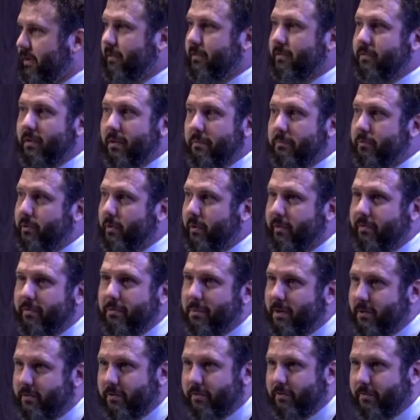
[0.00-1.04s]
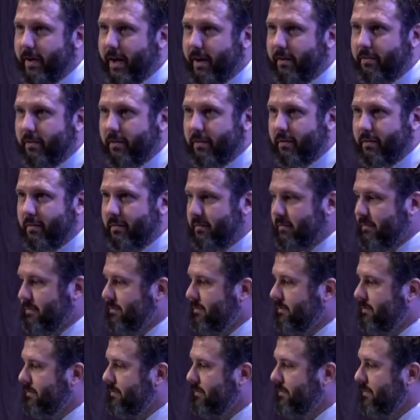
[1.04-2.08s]
some sort of emissions factor,
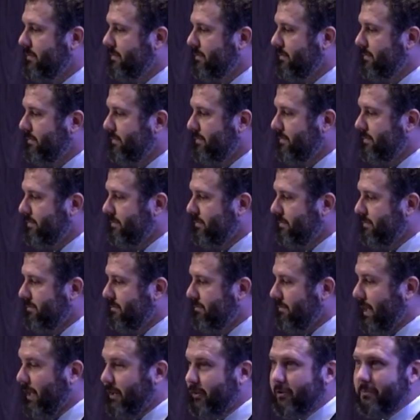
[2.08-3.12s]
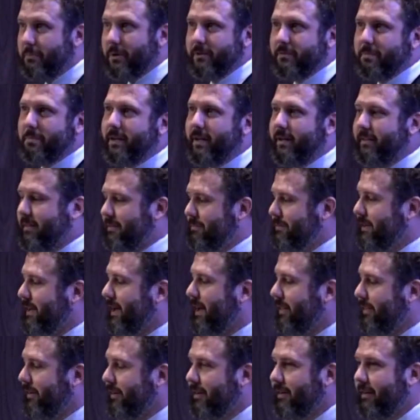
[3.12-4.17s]
and you multiply them
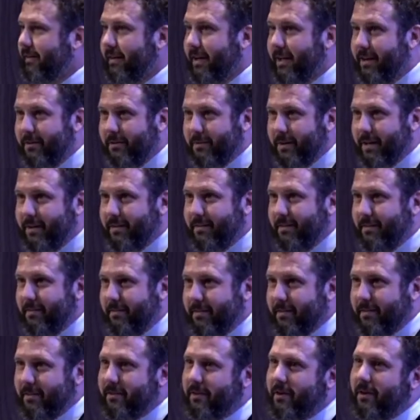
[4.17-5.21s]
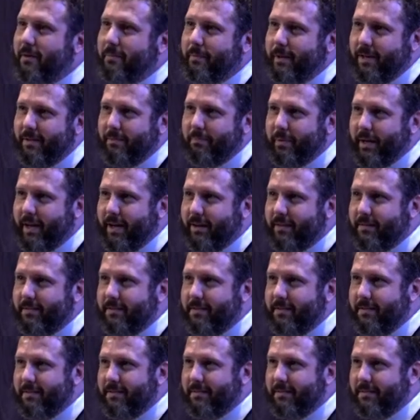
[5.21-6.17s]
together, and you get the carbon impact.